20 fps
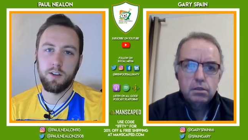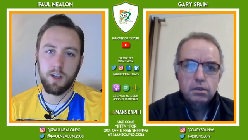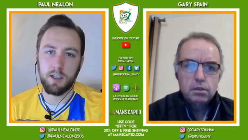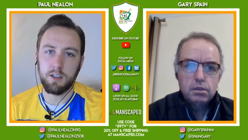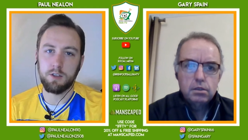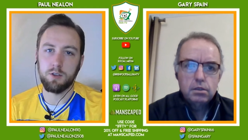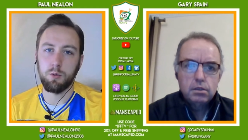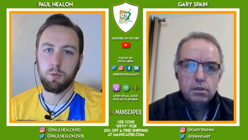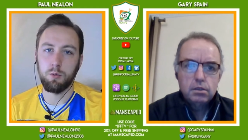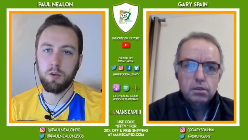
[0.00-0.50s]

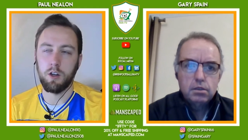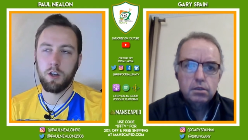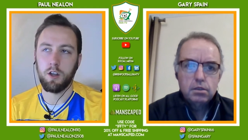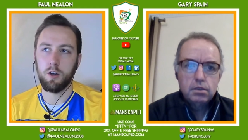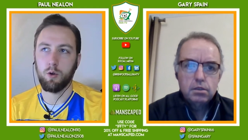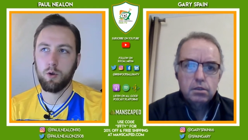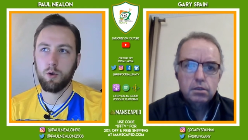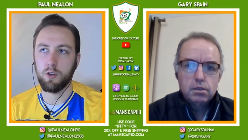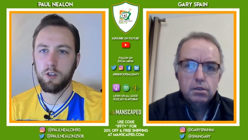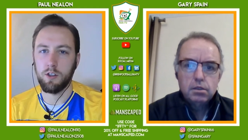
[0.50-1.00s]
Speaker 1: think someone
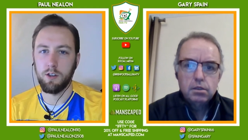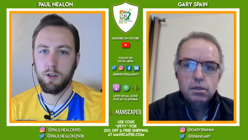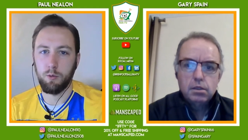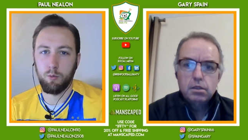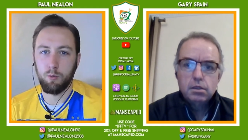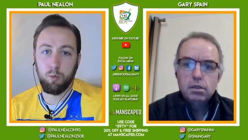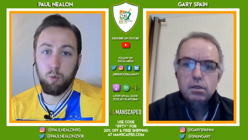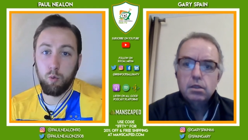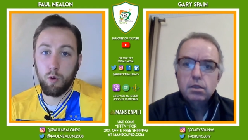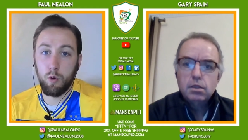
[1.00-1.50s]
like R T E
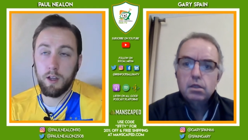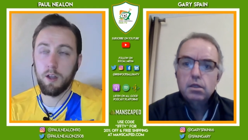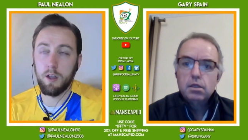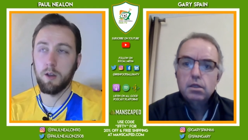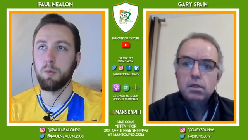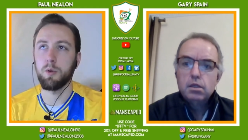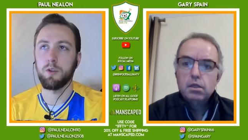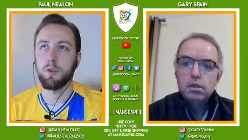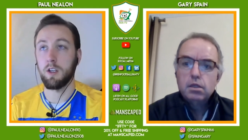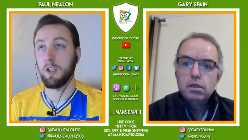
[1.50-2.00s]

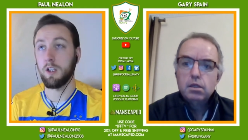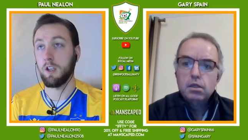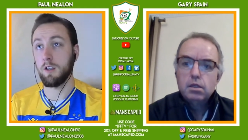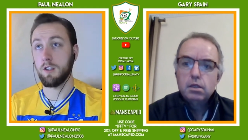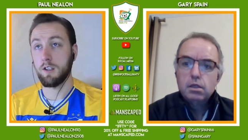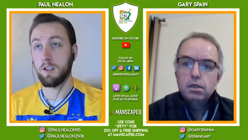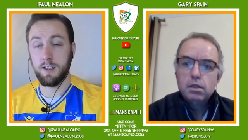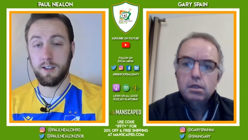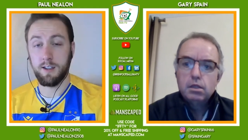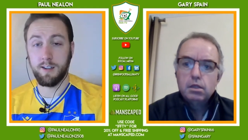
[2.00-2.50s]
will, but
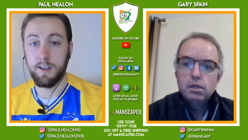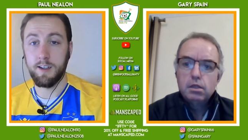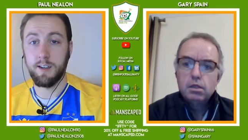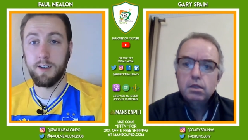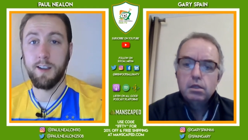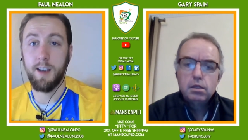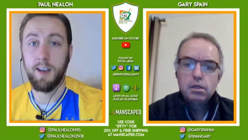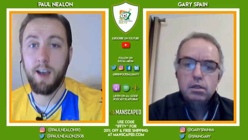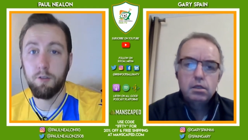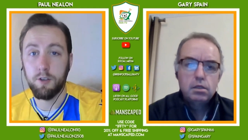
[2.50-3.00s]
they
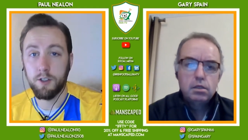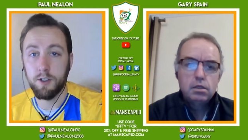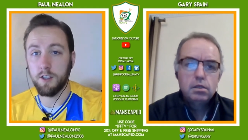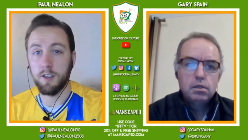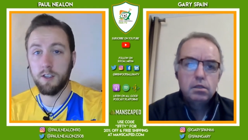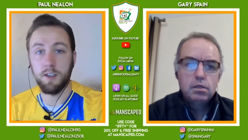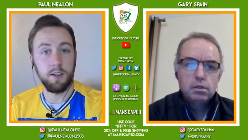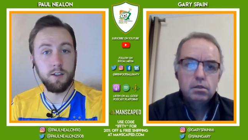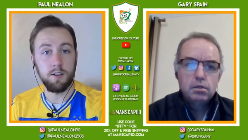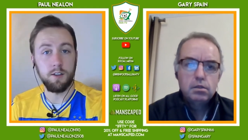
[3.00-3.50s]
clearly,
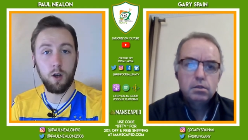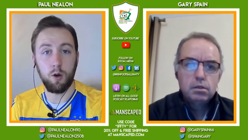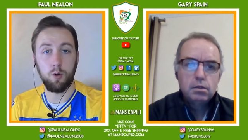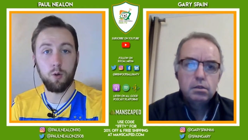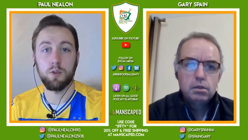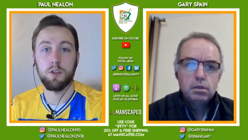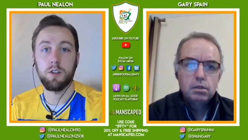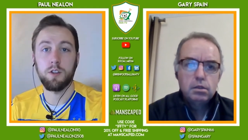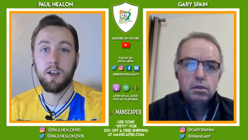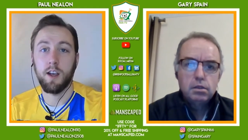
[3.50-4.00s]
evidently
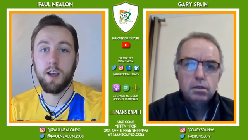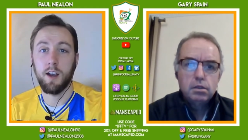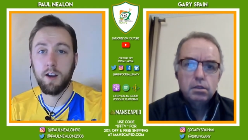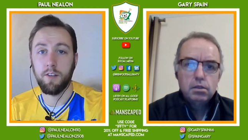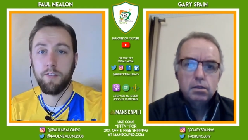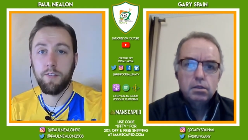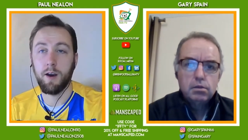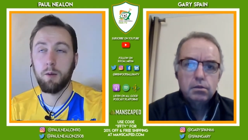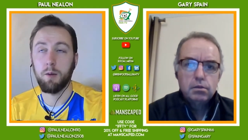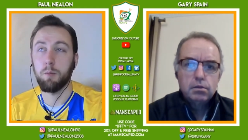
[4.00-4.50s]
don't
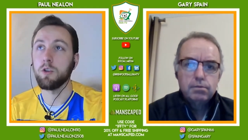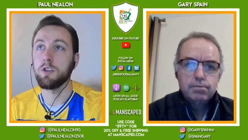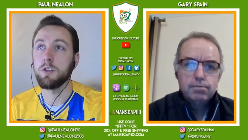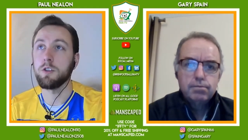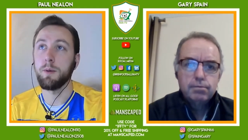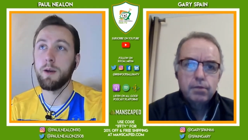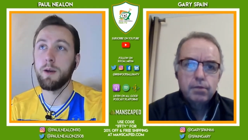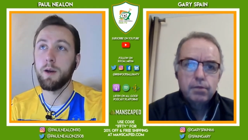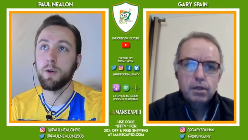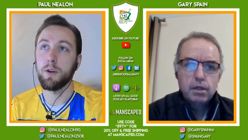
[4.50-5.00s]
care that
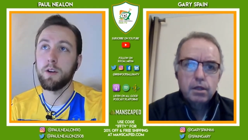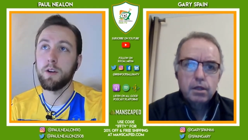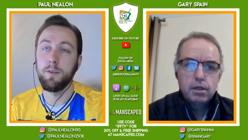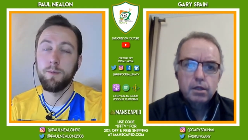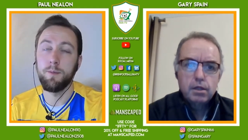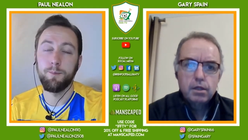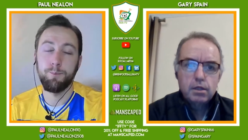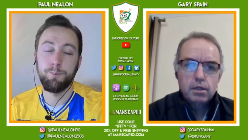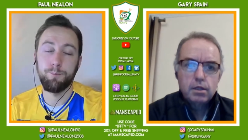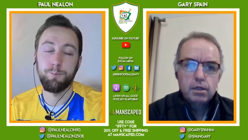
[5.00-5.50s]
much about it.
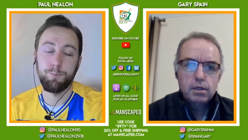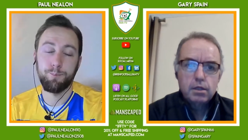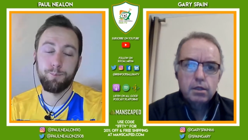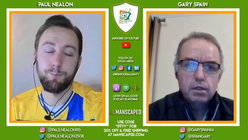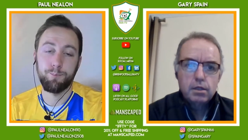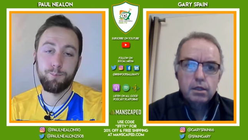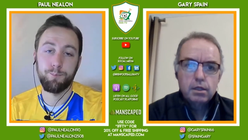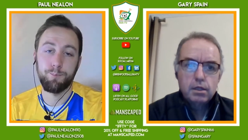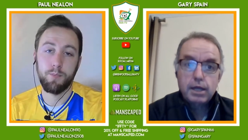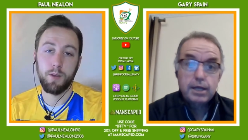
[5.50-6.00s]

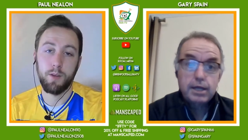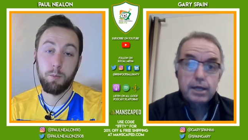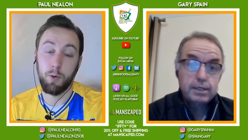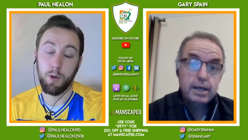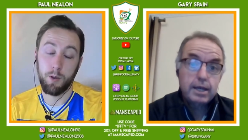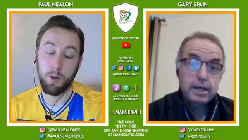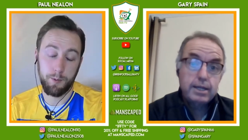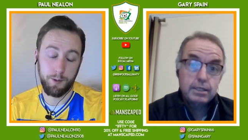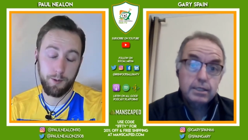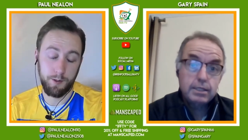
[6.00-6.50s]
Speaker 2: That
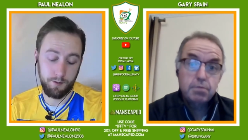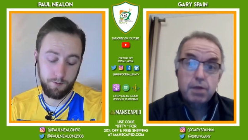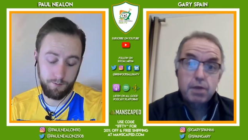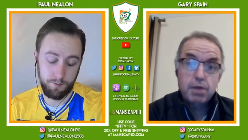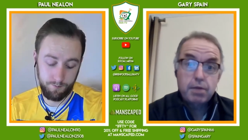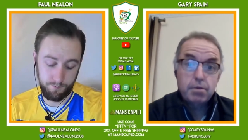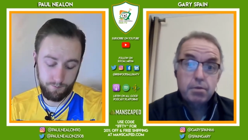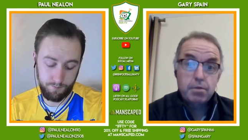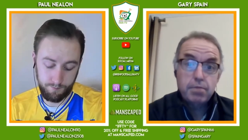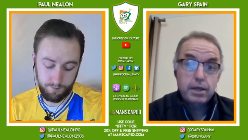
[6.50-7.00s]
that is a
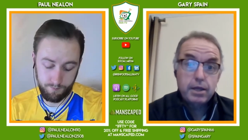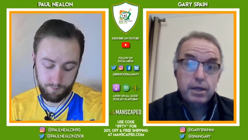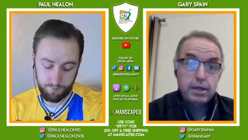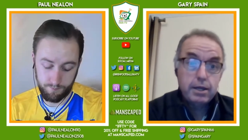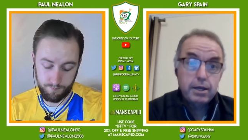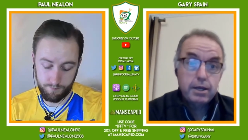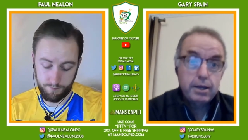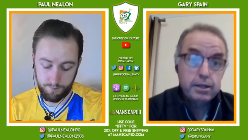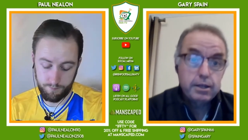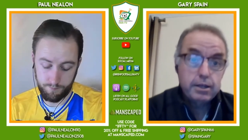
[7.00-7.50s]
problem, and
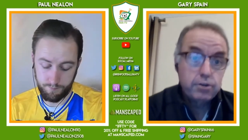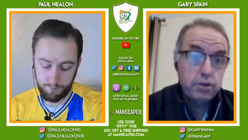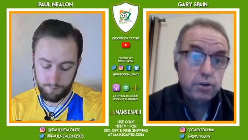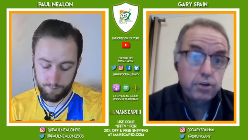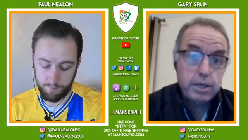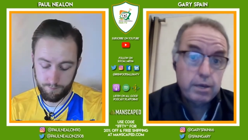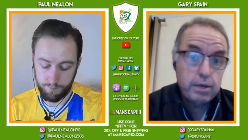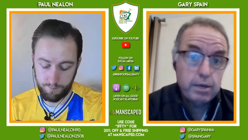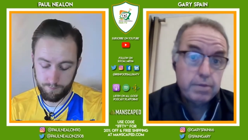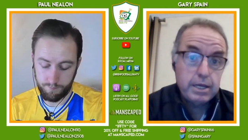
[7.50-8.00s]
I, I
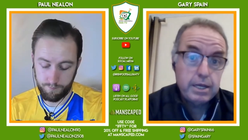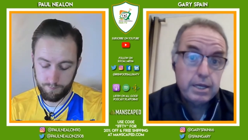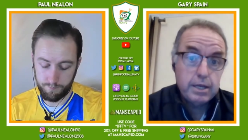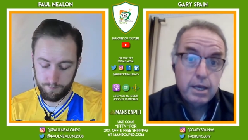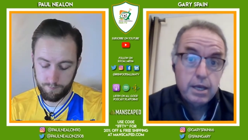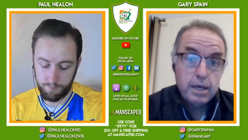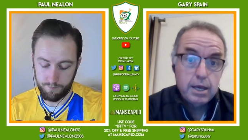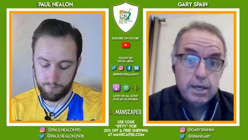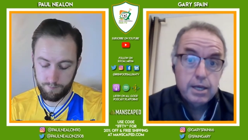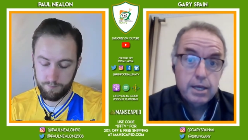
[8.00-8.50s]
agree. I mean,
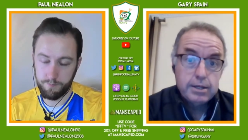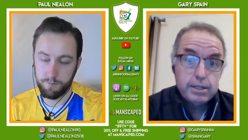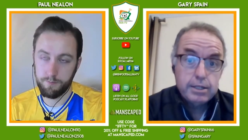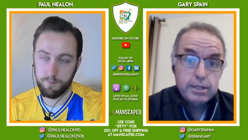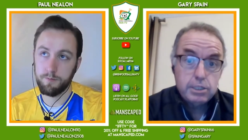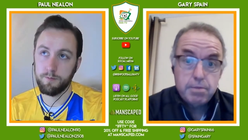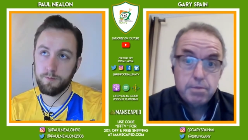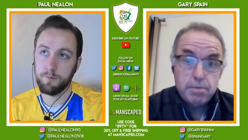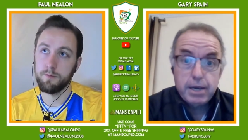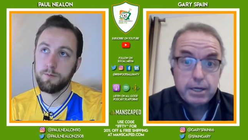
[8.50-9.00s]

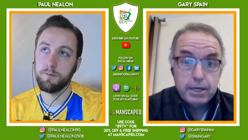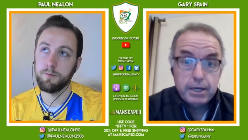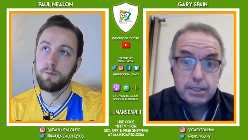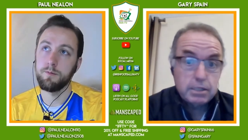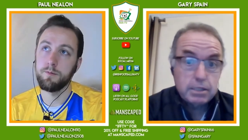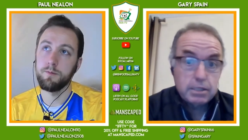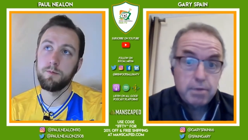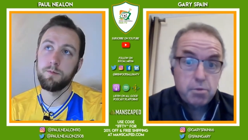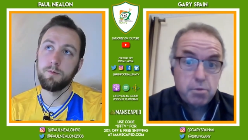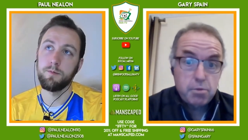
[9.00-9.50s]
to be
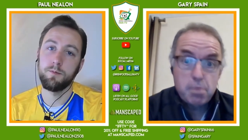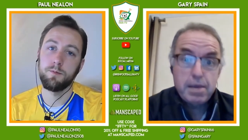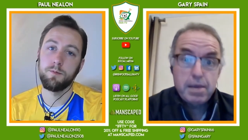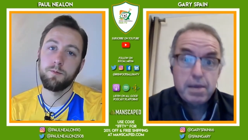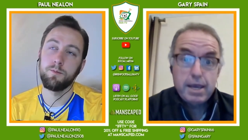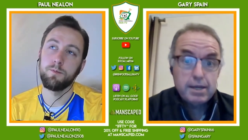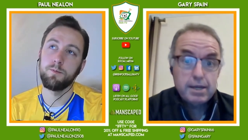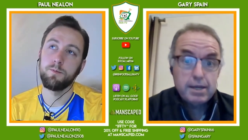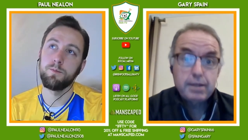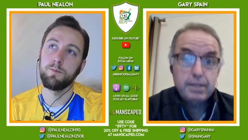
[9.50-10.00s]
honest, I mean, we're
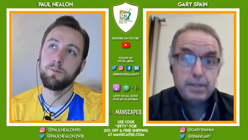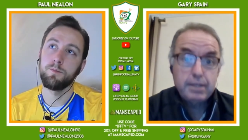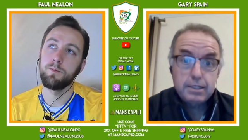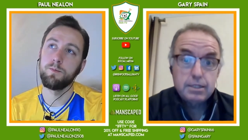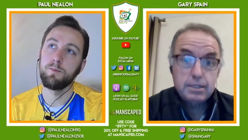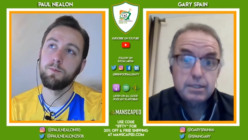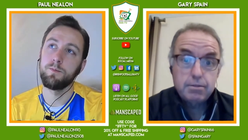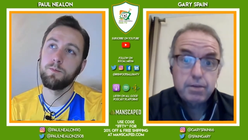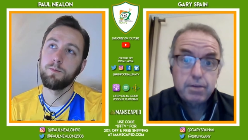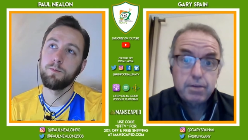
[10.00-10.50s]
paying a
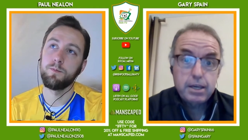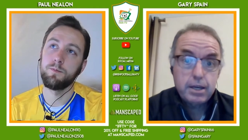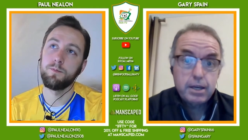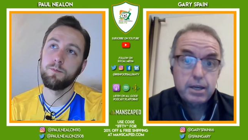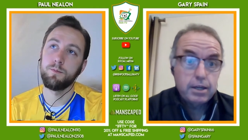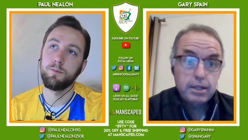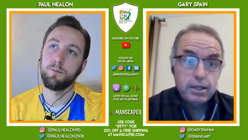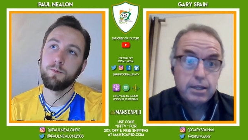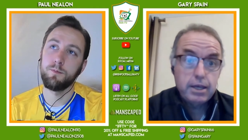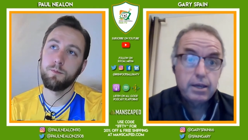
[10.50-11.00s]
license fee,
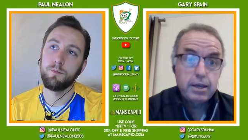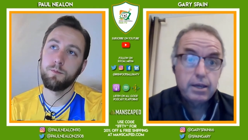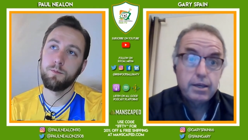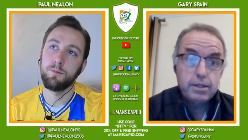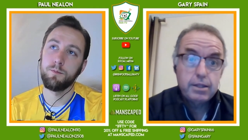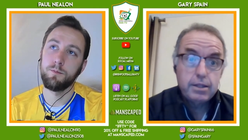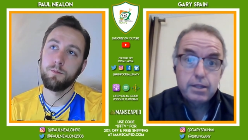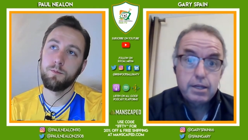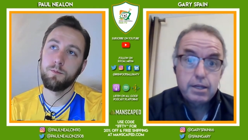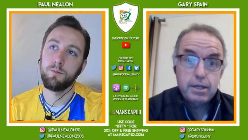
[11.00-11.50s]
and I
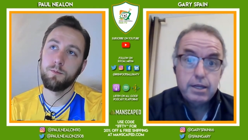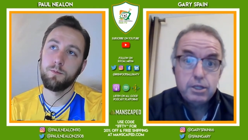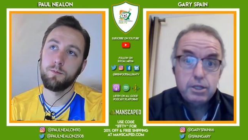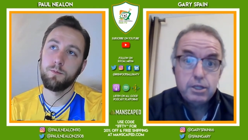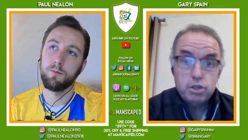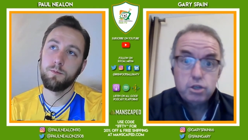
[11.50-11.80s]
think the league